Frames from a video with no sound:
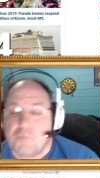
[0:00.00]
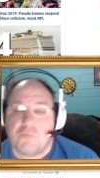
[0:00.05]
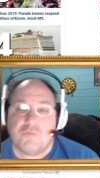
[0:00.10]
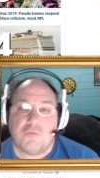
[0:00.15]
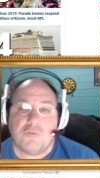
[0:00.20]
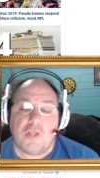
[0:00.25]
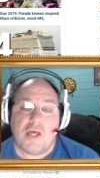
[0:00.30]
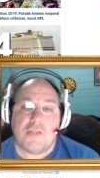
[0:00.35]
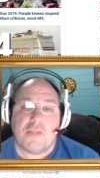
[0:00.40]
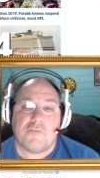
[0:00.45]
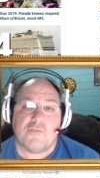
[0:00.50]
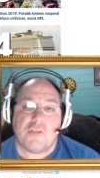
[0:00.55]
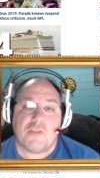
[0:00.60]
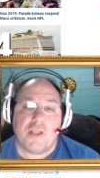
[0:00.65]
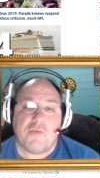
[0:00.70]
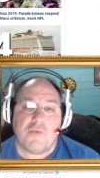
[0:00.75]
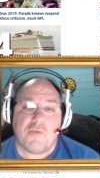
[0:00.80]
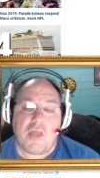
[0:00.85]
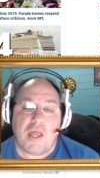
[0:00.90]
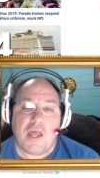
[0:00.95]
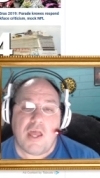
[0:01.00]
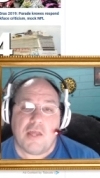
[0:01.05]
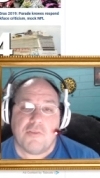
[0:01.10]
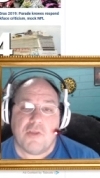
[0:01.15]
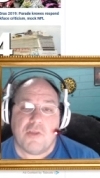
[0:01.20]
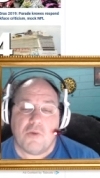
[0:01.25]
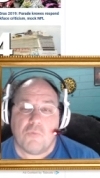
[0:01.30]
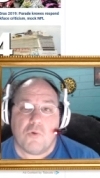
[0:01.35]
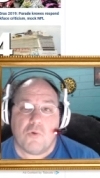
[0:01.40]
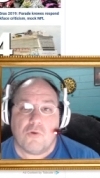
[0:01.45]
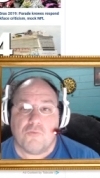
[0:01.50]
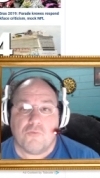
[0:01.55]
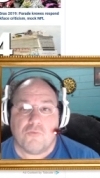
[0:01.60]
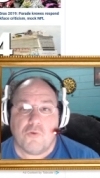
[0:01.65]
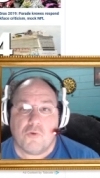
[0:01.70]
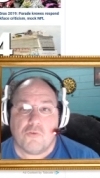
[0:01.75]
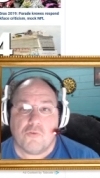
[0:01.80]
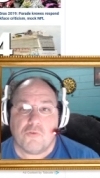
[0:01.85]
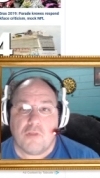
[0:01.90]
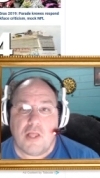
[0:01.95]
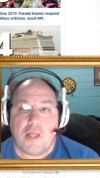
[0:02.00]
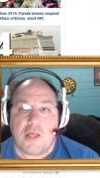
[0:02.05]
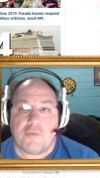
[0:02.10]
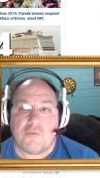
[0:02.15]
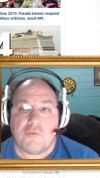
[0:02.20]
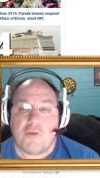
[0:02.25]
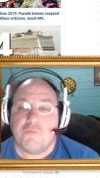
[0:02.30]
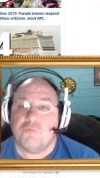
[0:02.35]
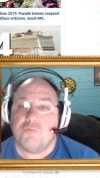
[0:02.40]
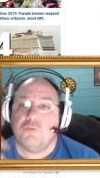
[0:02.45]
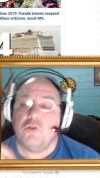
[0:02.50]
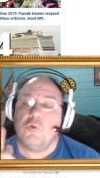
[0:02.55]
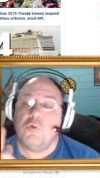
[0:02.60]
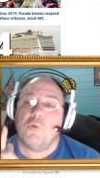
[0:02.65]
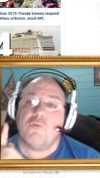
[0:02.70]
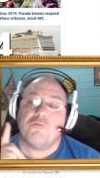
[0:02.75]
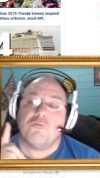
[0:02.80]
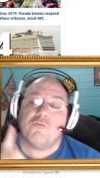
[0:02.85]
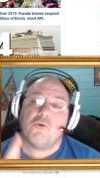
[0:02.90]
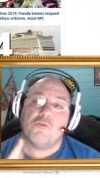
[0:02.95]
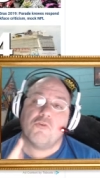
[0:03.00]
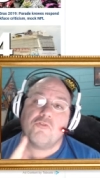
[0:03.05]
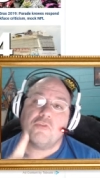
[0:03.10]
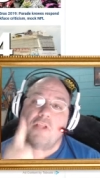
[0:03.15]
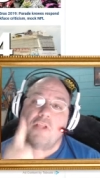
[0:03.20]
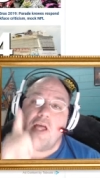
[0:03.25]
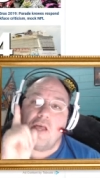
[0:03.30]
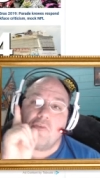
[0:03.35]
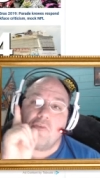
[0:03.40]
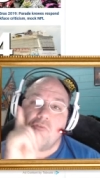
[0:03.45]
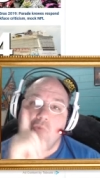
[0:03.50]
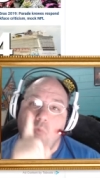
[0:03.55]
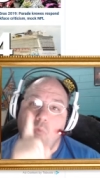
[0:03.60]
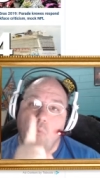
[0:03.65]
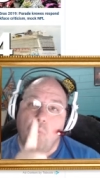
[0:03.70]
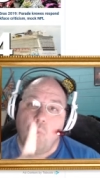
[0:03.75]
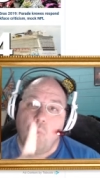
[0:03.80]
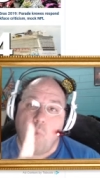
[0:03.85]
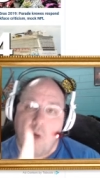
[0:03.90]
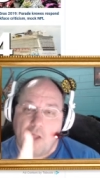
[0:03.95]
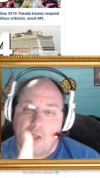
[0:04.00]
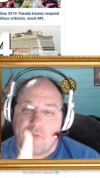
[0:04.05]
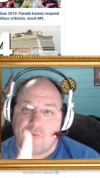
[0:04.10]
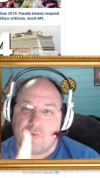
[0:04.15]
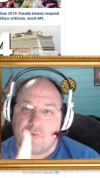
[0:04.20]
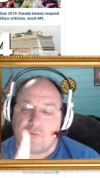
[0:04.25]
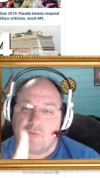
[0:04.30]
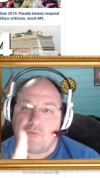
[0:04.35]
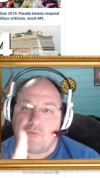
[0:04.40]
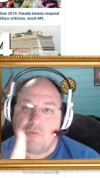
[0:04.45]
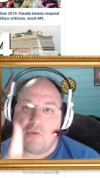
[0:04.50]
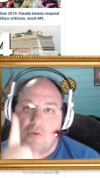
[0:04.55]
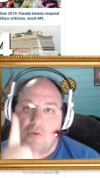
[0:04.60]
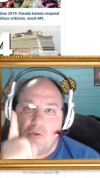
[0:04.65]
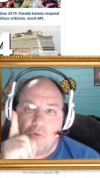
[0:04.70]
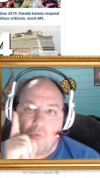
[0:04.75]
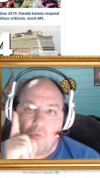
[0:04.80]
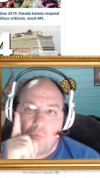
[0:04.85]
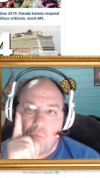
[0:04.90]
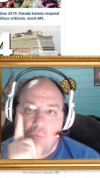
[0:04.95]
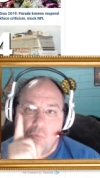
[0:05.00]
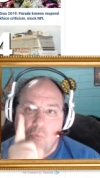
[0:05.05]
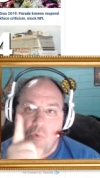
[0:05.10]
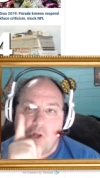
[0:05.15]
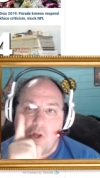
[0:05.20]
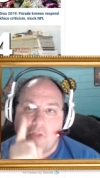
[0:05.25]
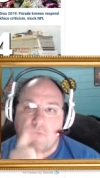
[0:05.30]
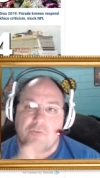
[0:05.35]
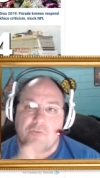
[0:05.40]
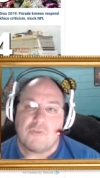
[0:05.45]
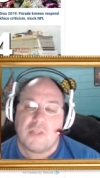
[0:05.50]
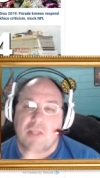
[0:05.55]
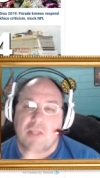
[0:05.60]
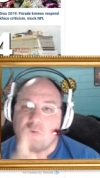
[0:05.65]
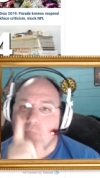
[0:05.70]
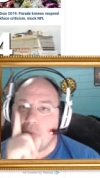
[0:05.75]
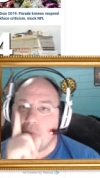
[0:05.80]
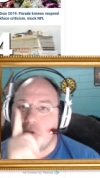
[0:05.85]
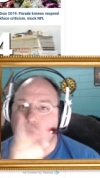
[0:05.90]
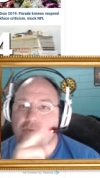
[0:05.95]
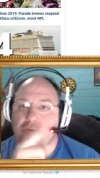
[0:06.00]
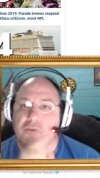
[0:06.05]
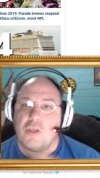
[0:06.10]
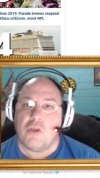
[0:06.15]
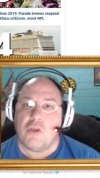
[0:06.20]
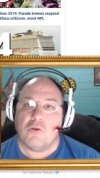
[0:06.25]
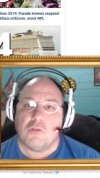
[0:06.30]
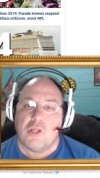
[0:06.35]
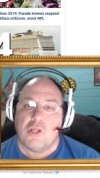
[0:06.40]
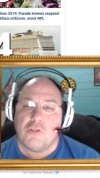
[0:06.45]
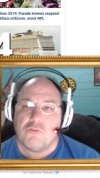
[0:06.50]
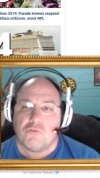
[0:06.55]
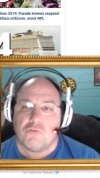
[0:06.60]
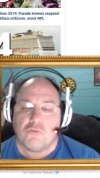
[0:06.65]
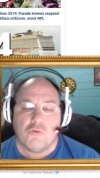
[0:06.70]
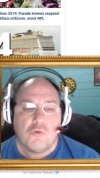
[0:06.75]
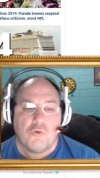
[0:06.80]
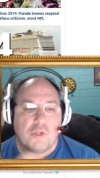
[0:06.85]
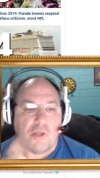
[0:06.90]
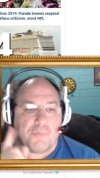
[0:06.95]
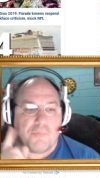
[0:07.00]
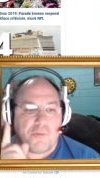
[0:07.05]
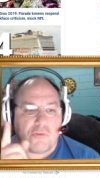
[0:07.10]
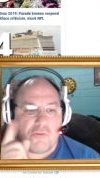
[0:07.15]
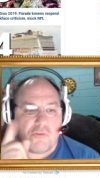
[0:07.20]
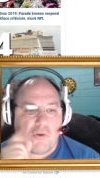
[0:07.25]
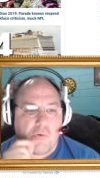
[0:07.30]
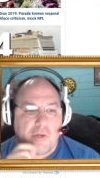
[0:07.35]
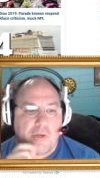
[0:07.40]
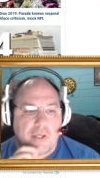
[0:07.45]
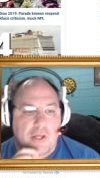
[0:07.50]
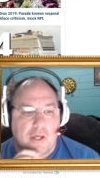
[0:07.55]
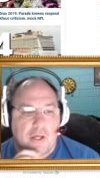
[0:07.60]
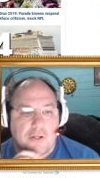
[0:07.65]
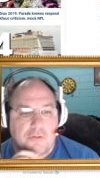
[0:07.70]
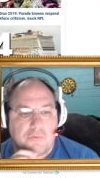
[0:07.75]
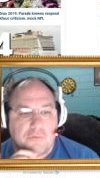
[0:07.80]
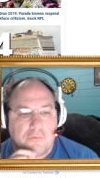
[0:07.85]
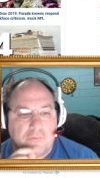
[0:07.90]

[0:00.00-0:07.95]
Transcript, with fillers: flights that I've had that weren't first class. I flew in first class once once, and that's because the airline screwed up. That's how I got it.